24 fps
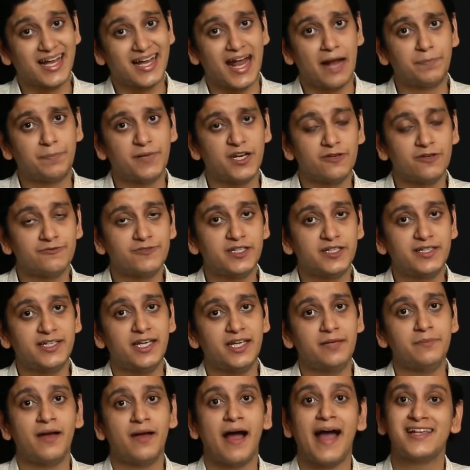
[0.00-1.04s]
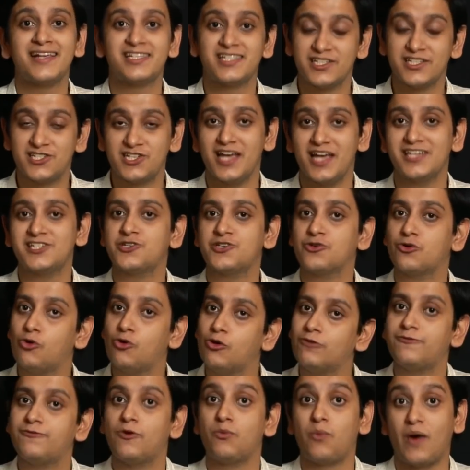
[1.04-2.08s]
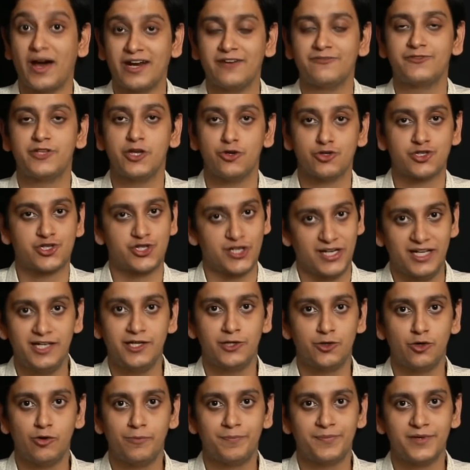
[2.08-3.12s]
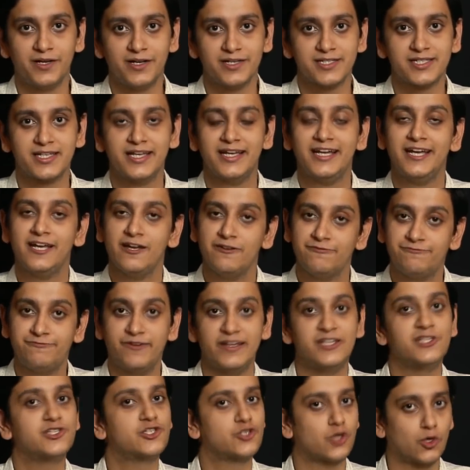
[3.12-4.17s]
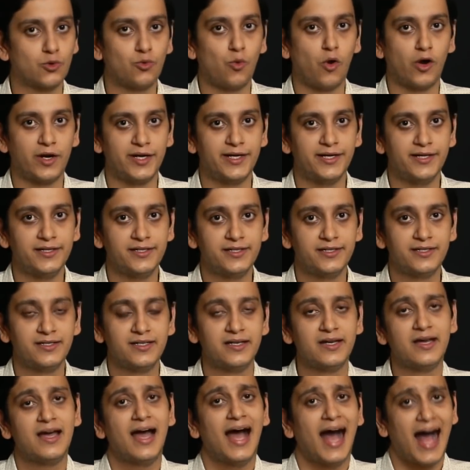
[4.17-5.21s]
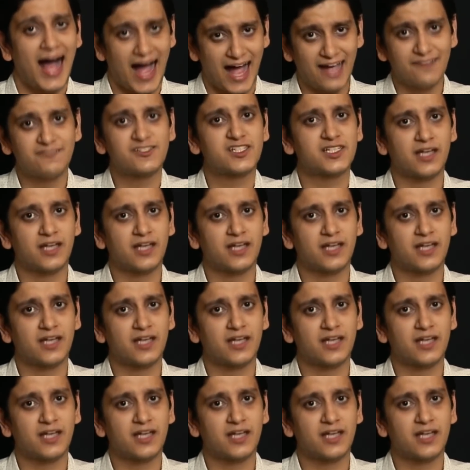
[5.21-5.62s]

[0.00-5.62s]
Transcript: the captain of the team, I suggest you go for one of the Australian openers, Finch or Warner, I've